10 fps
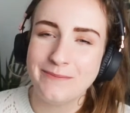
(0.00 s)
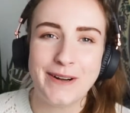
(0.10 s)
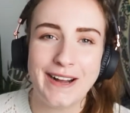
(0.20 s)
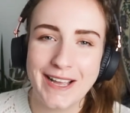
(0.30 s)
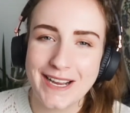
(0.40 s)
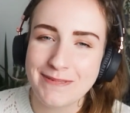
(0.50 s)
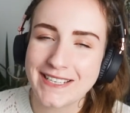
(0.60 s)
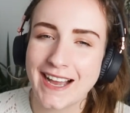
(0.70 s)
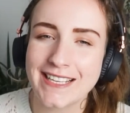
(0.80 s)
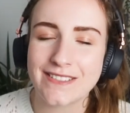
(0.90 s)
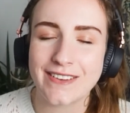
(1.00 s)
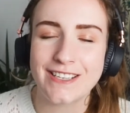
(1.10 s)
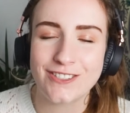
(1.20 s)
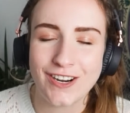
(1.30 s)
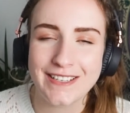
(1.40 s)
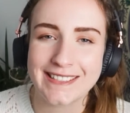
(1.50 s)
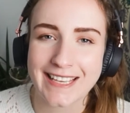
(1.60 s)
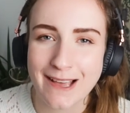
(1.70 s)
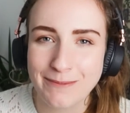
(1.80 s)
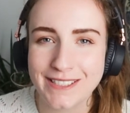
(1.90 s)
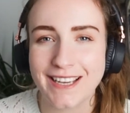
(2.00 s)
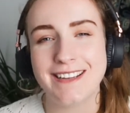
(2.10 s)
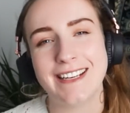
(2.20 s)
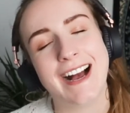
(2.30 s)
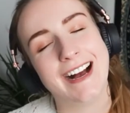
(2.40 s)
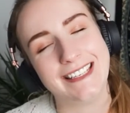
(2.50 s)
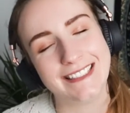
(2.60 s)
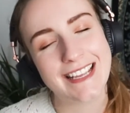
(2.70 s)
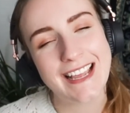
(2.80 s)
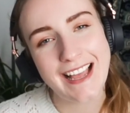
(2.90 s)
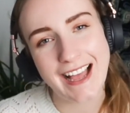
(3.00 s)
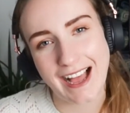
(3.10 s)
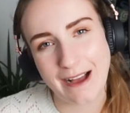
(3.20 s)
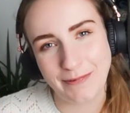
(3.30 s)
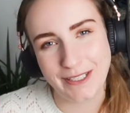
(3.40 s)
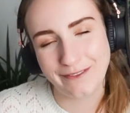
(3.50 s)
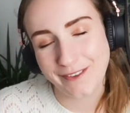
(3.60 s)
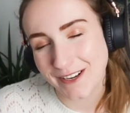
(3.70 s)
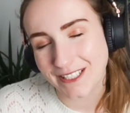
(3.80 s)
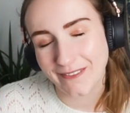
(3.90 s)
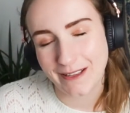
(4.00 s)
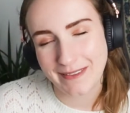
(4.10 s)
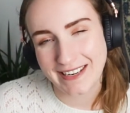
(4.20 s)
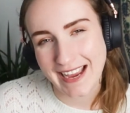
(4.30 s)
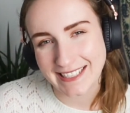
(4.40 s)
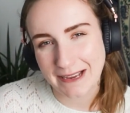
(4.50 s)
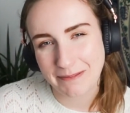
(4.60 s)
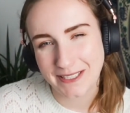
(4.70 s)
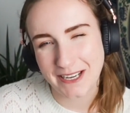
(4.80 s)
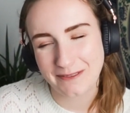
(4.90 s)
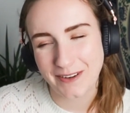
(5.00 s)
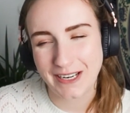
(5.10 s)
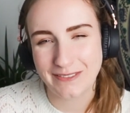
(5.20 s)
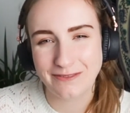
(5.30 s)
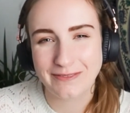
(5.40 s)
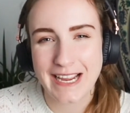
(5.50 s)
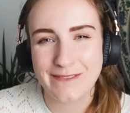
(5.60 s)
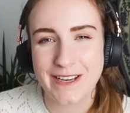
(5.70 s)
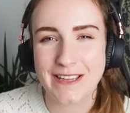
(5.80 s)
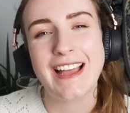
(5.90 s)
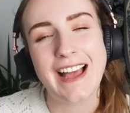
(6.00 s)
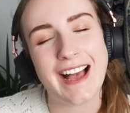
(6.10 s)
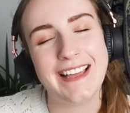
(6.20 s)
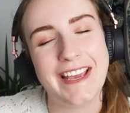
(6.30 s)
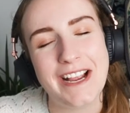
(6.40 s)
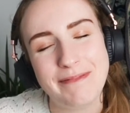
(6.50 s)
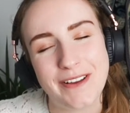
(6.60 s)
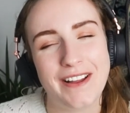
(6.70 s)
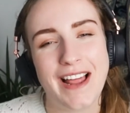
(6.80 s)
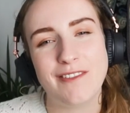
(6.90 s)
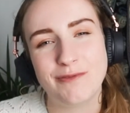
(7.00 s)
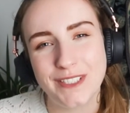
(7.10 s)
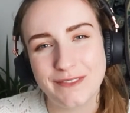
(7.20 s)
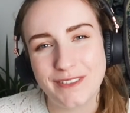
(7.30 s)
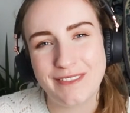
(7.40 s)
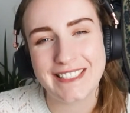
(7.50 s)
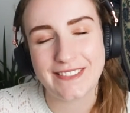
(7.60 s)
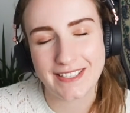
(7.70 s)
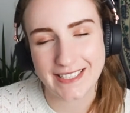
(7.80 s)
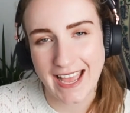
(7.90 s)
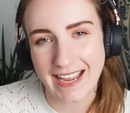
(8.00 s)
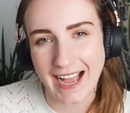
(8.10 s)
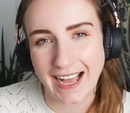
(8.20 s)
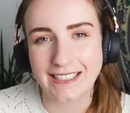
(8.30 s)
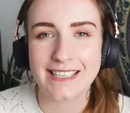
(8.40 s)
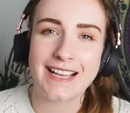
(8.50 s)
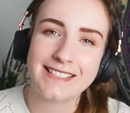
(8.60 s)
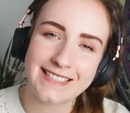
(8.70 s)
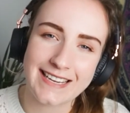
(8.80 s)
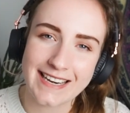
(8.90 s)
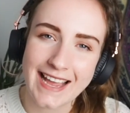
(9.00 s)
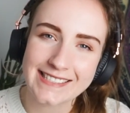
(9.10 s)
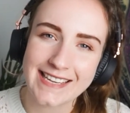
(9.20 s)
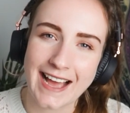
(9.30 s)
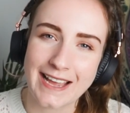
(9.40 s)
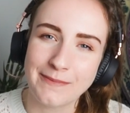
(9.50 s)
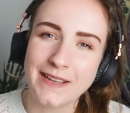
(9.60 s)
But I hope you guys have enjoyed this episode, and I'm looking forward to filming the next episode with Olive and Raven. And I hope you all have a wonderful rest of your day, and I'll see you next time.